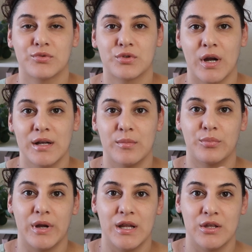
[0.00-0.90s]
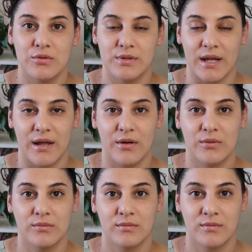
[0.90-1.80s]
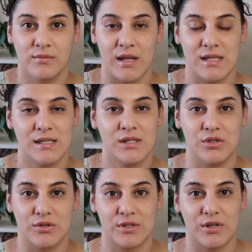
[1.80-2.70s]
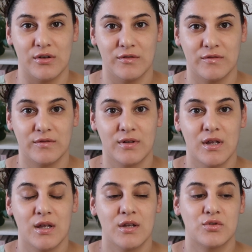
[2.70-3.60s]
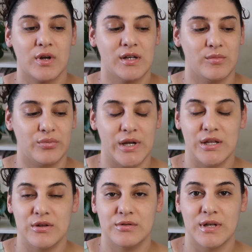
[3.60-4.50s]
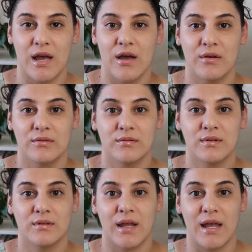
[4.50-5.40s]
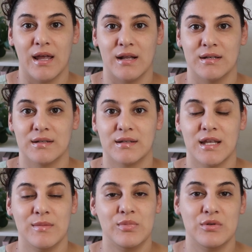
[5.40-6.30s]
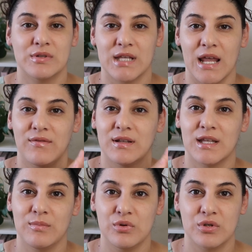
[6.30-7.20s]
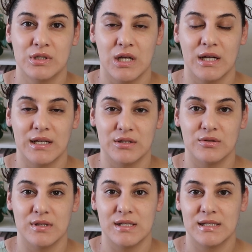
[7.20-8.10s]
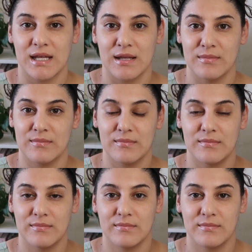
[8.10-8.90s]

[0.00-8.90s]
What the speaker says: trying to break you down, and this is yourself trying to break you down and keep you safe and keep you stuck into the same